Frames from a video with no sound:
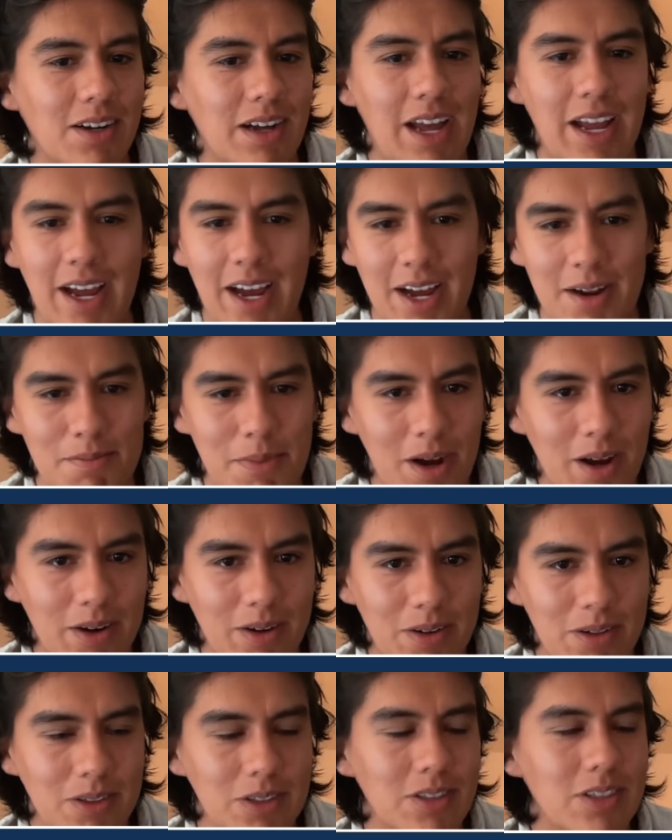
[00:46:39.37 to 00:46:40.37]
AI
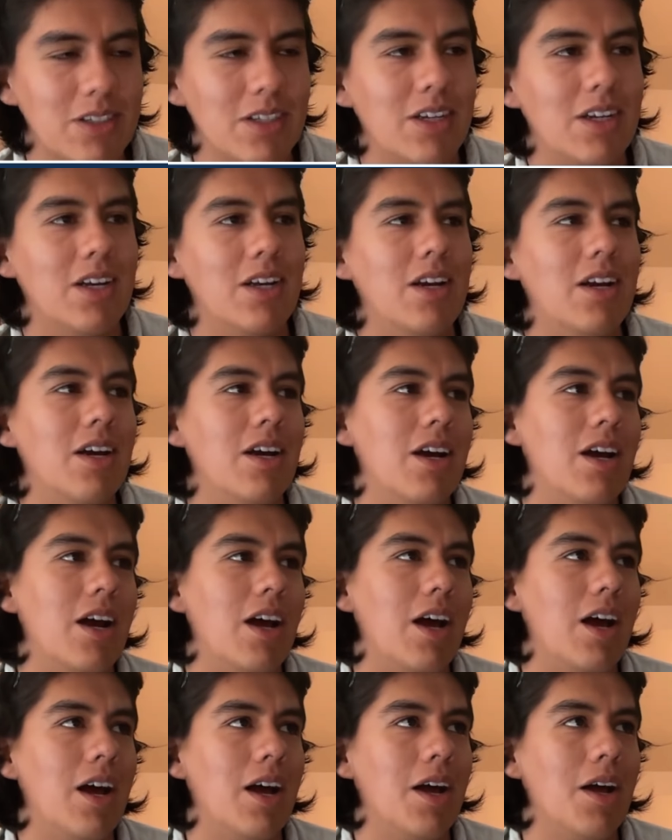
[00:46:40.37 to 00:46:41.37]
models.
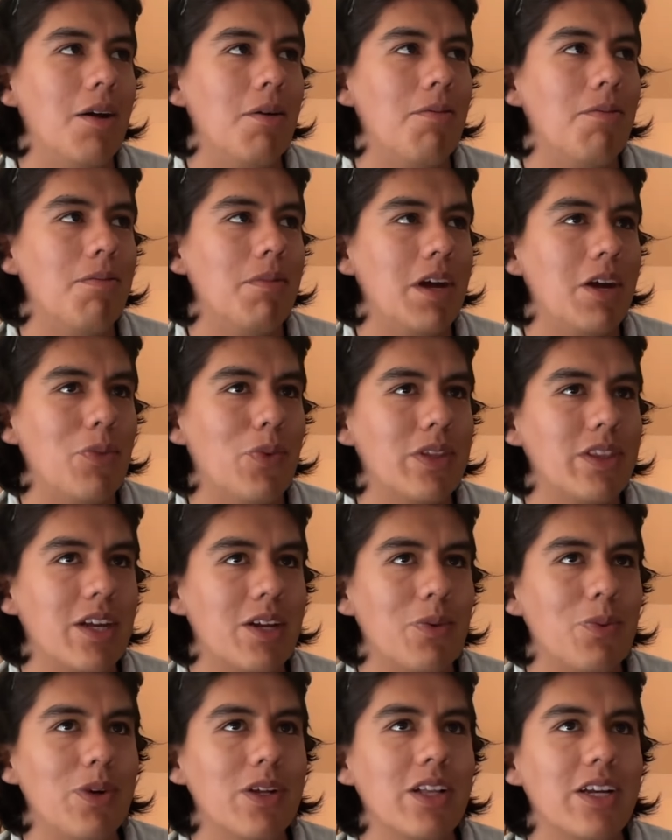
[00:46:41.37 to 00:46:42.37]
And what
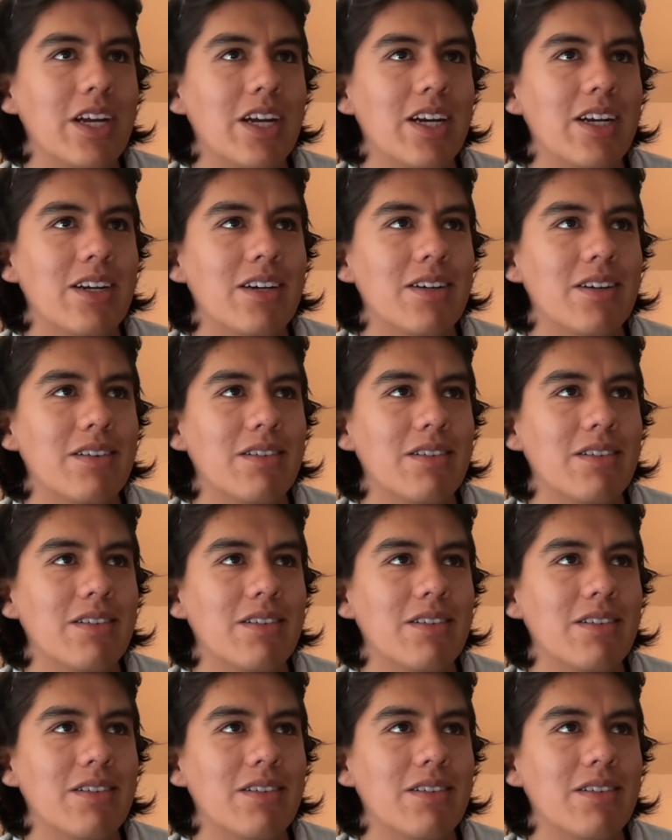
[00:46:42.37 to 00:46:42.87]
that really,